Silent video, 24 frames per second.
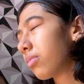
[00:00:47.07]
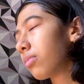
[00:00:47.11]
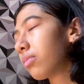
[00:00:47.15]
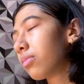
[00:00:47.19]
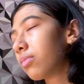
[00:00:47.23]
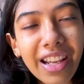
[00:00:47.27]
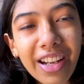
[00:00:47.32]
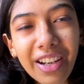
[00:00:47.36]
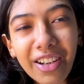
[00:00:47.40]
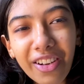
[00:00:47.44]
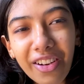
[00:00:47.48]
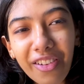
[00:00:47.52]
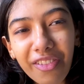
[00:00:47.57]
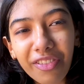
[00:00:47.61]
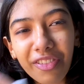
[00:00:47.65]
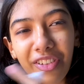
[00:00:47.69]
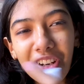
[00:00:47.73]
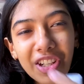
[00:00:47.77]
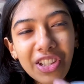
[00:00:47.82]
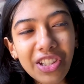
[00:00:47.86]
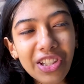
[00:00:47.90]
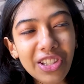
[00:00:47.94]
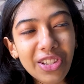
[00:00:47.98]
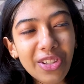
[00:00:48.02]
It
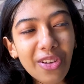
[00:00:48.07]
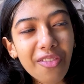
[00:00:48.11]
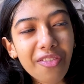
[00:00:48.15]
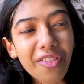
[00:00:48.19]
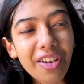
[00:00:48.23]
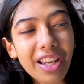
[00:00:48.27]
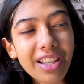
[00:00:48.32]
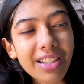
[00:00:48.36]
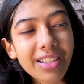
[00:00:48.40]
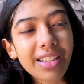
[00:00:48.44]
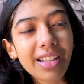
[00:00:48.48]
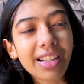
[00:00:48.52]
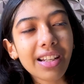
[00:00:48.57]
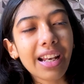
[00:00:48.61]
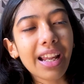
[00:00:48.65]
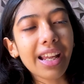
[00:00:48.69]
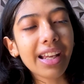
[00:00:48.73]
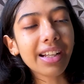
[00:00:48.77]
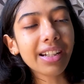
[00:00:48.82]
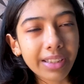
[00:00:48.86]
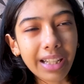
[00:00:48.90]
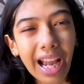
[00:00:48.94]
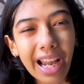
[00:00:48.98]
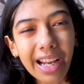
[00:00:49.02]
refreshes your face and
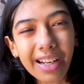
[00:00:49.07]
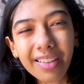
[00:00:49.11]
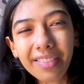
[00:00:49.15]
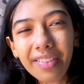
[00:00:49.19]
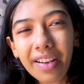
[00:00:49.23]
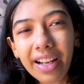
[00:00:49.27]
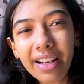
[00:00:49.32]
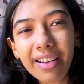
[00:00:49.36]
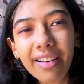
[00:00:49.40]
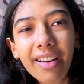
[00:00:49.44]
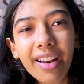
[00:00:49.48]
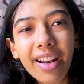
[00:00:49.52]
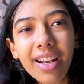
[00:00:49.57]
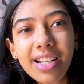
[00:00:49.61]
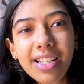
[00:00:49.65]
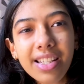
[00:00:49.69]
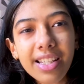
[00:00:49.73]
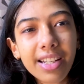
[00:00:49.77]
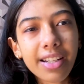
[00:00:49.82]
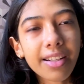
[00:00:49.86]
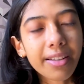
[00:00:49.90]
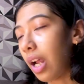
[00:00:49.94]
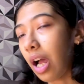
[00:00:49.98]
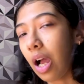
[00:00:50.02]
like kind of hydrates it.